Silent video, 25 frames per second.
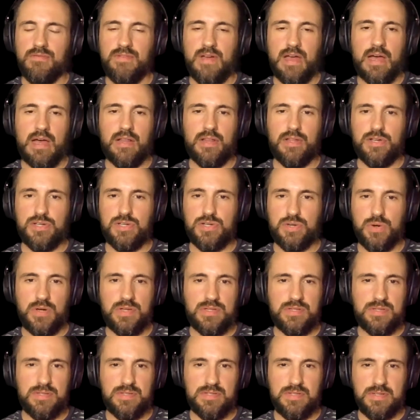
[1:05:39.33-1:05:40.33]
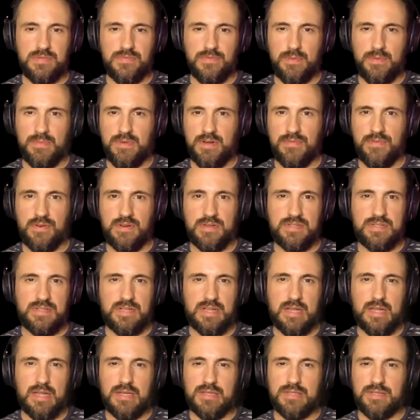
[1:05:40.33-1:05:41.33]
valid choices from different
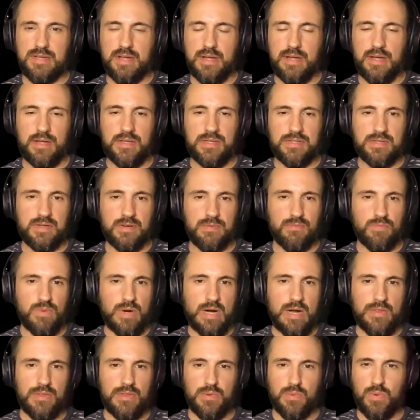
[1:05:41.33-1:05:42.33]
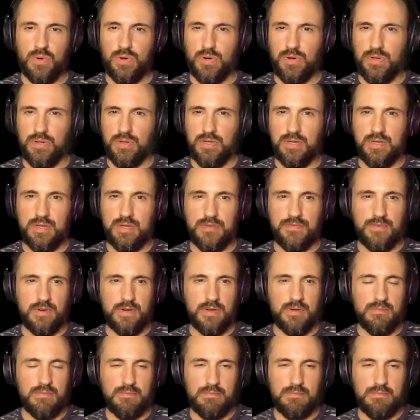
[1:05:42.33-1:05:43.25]
singing styles around the world and different